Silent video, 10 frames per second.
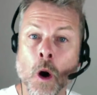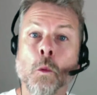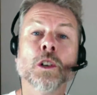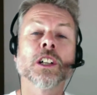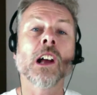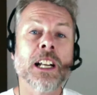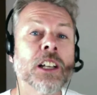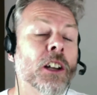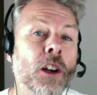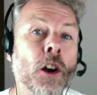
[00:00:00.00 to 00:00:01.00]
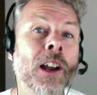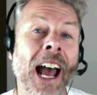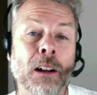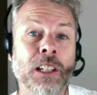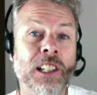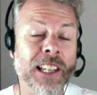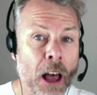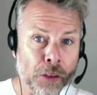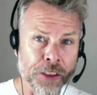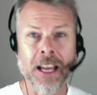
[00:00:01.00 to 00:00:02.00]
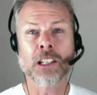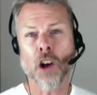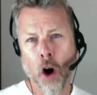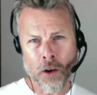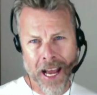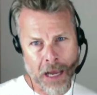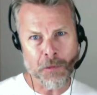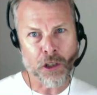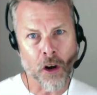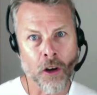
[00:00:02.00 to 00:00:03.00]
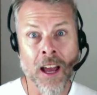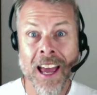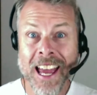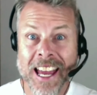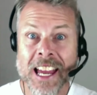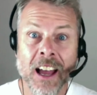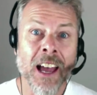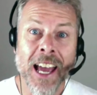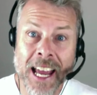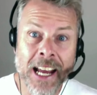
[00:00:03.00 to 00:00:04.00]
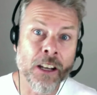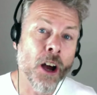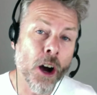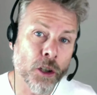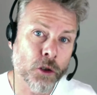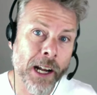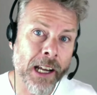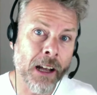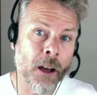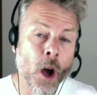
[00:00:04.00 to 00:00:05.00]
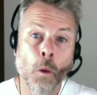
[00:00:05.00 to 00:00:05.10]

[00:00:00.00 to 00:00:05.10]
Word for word: Would you like to learn how to sell things on Amazon here in Australia?